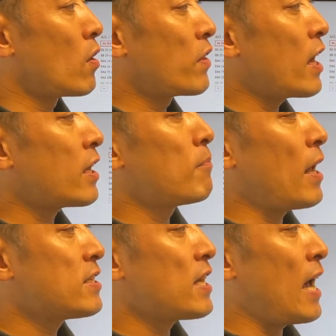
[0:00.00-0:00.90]
they can
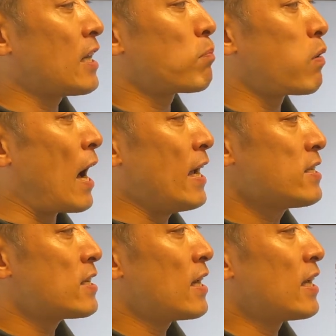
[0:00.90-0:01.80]
maintain the
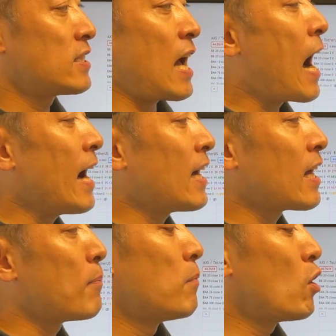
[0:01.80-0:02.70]
price is higher
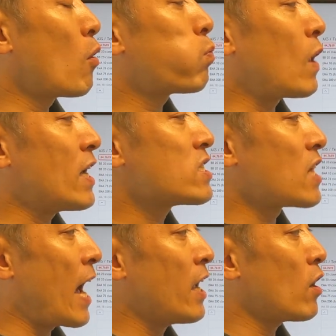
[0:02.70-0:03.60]
than middle price
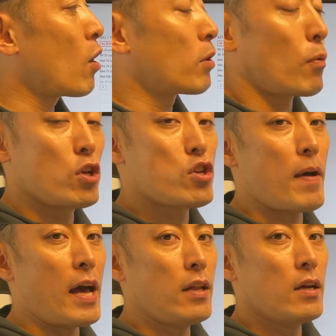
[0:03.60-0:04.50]
line of the Bollinger
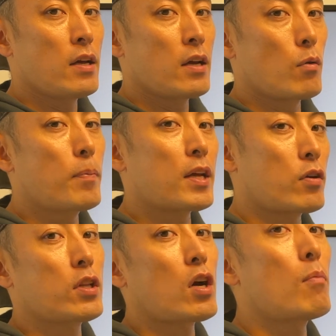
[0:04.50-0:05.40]
Band will be the
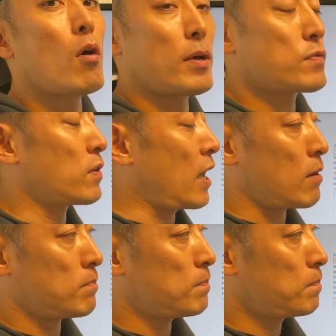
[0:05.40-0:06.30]
critical moment for
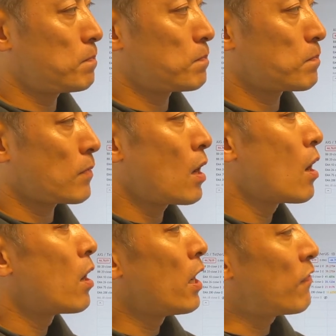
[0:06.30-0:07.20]
them.
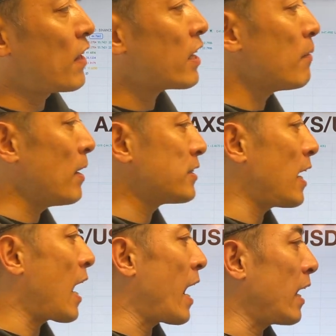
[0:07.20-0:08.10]
If they can
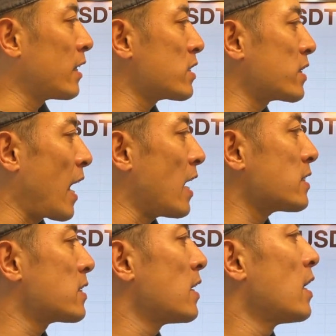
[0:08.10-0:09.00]
maintain higher these
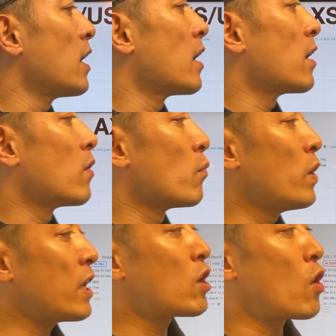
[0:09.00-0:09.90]
stats,
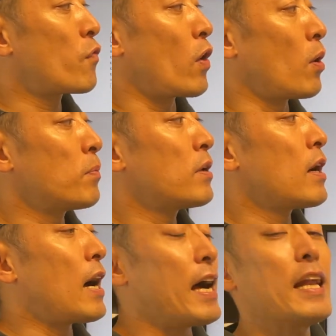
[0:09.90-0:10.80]
we can confirm
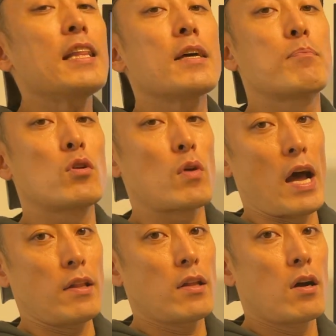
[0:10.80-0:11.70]
another bull
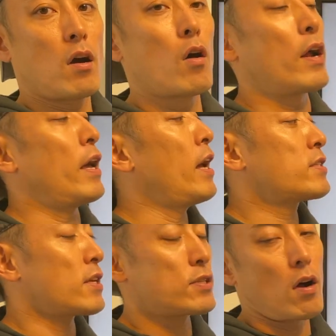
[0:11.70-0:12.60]
run on
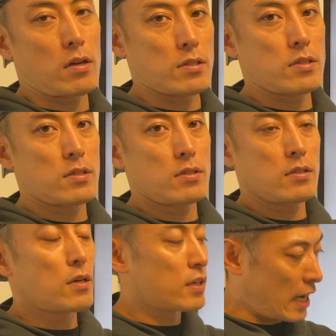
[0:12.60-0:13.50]
AXS tokens.
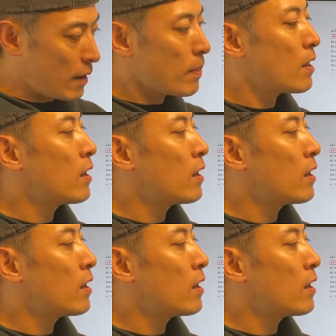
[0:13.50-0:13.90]
Okay?